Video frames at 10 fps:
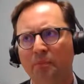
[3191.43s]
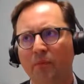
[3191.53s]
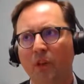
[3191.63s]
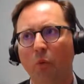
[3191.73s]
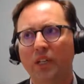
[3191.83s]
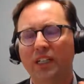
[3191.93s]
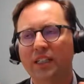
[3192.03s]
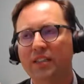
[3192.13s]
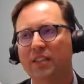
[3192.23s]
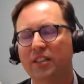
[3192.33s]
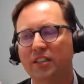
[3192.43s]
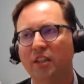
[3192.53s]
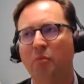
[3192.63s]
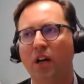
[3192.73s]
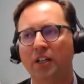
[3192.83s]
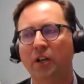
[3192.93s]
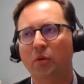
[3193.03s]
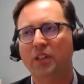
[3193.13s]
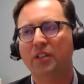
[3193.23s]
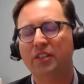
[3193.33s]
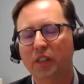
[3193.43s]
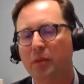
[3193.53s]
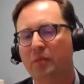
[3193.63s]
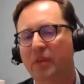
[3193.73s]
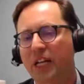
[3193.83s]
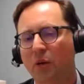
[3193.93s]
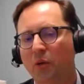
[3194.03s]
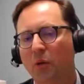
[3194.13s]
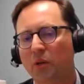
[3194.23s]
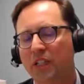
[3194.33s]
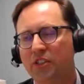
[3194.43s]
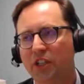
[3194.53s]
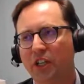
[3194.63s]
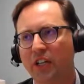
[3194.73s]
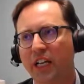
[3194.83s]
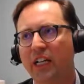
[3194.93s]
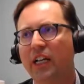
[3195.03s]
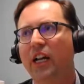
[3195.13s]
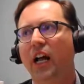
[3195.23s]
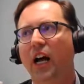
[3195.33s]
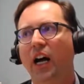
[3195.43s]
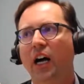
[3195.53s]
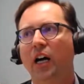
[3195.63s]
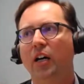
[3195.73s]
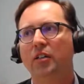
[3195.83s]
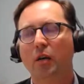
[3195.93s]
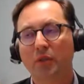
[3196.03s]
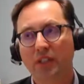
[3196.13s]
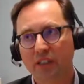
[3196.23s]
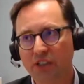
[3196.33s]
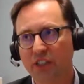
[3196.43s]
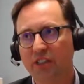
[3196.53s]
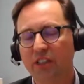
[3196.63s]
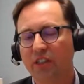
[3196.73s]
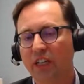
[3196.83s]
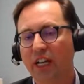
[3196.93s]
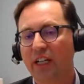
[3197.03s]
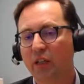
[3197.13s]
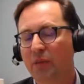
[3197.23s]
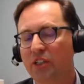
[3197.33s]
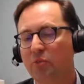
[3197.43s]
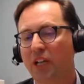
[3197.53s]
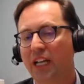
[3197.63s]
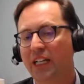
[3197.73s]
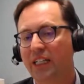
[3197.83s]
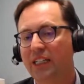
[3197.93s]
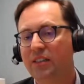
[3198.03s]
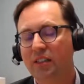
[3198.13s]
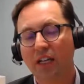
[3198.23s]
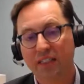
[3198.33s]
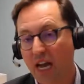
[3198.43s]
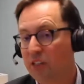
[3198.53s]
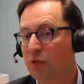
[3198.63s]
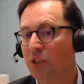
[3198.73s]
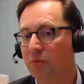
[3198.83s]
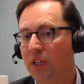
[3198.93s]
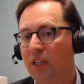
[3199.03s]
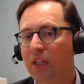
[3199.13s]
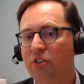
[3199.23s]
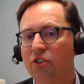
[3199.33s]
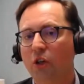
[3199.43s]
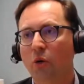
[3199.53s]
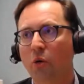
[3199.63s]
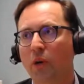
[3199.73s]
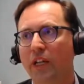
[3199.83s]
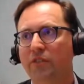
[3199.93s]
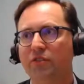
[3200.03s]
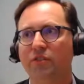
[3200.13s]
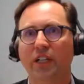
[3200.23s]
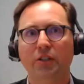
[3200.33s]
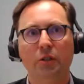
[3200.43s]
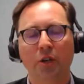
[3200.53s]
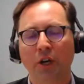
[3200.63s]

what it is it's combined, with CPP and old age security. A couple things to consider. Canada Pension Plan is taxable. So if you